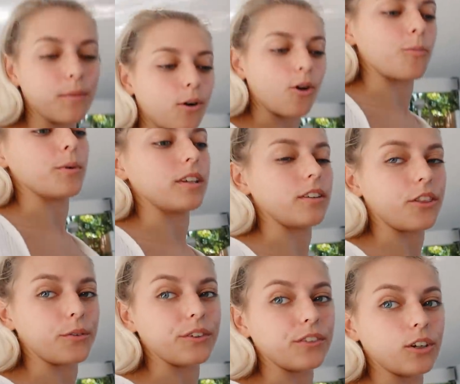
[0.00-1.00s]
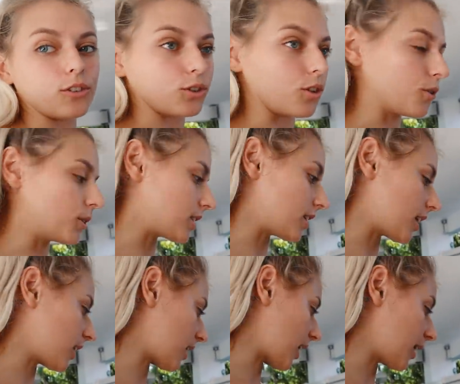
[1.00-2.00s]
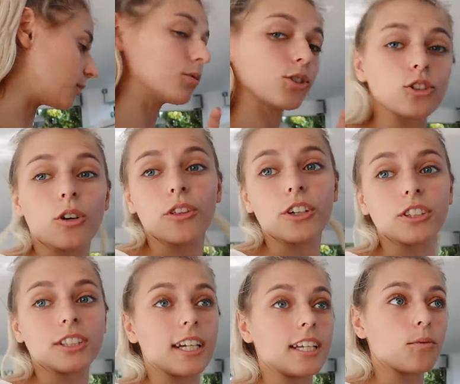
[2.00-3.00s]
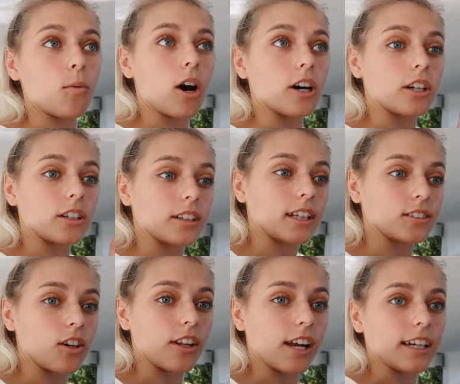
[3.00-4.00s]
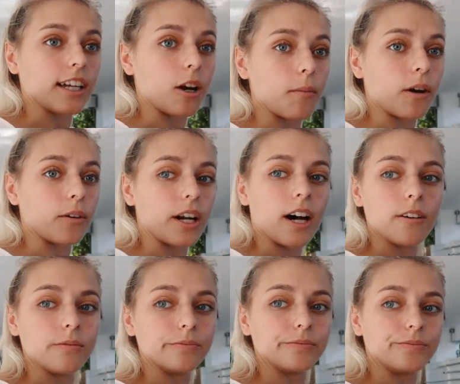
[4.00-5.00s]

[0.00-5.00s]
then we'll open three of those, show you what's in there. I am so thirsty. I need water. That's all that I care about right now.